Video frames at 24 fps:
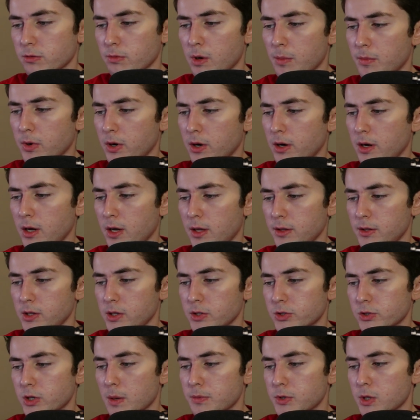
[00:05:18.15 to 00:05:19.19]
Remember, the
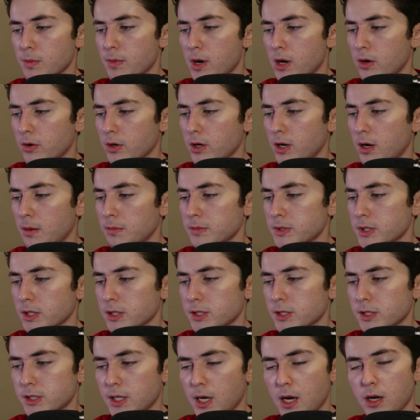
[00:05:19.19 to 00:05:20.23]
Inscription model comes
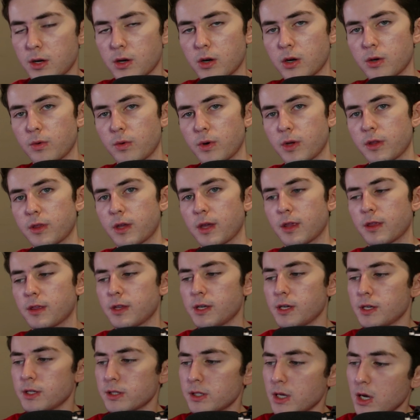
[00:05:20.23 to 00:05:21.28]
standard with
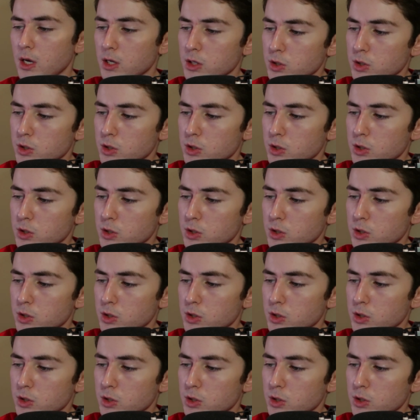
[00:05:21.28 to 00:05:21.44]
these